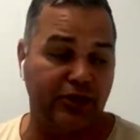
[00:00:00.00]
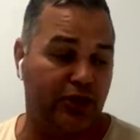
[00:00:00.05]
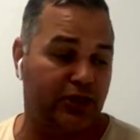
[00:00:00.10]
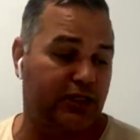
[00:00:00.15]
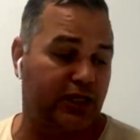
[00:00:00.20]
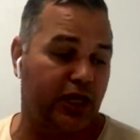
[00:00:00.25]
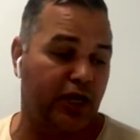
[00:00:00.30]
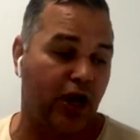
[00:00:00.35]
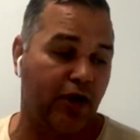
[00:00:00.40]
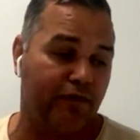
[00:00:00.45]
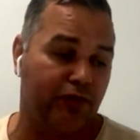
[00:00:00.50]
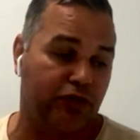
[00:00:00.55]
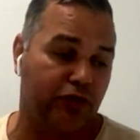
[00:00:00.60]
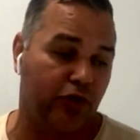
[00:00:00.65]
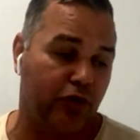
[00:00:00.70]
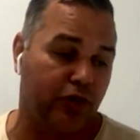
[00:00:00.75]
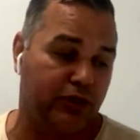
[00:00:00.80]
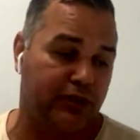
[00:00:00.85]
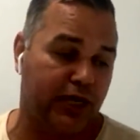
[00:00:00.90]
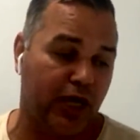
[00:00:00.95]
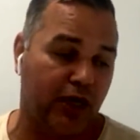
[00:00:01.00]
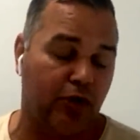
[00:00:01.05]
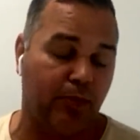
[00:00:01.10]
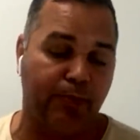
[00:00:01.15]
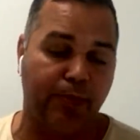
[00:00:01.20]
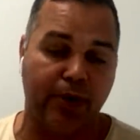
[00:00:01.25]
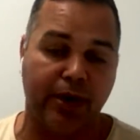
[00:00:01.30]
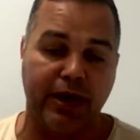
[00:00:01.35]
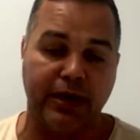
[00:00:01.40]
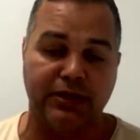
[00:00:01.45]
As I said, over 30
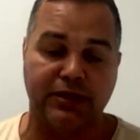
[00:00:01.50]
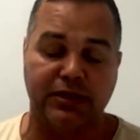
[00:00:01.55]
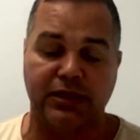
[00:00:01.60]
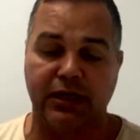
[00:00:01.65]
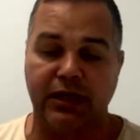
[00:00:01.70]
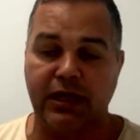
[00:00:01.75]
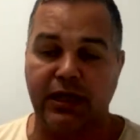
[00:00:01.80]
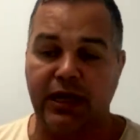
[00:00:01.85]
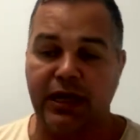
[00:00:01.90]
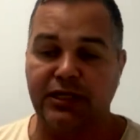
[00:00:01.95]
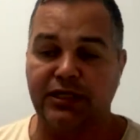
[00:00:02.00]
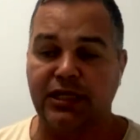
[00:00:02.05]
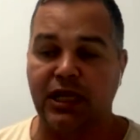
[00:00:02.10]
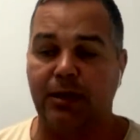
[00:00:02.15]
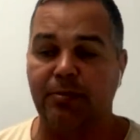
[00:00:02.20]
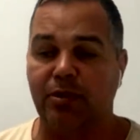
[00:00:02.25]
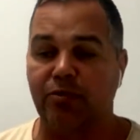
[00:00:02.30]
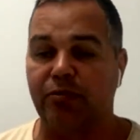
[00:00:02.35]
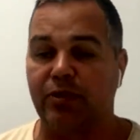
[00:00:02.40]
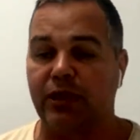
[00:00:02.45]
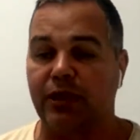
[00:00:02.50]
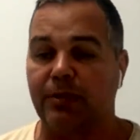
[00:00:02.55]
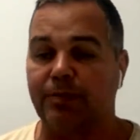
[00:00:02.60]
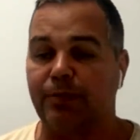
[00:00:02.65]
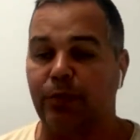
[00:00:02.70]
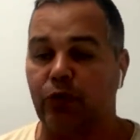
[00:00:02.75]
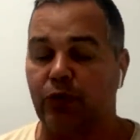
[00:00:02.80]
tackle breaks it's going to be really